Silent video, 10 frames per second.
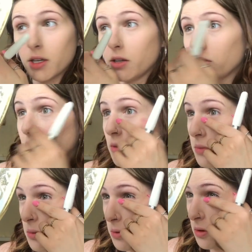Like I know some
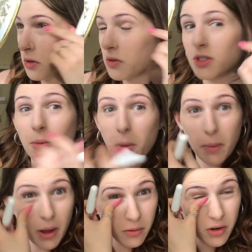people use
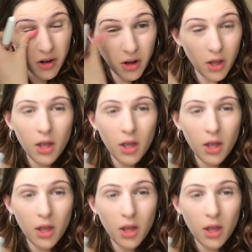separate powder,